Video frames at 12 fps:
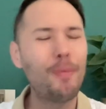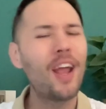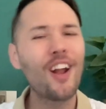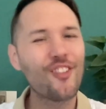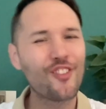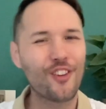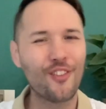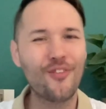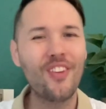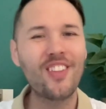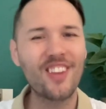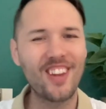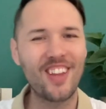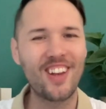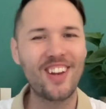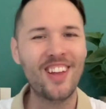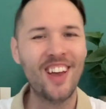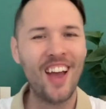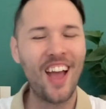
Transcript: parents are visiting,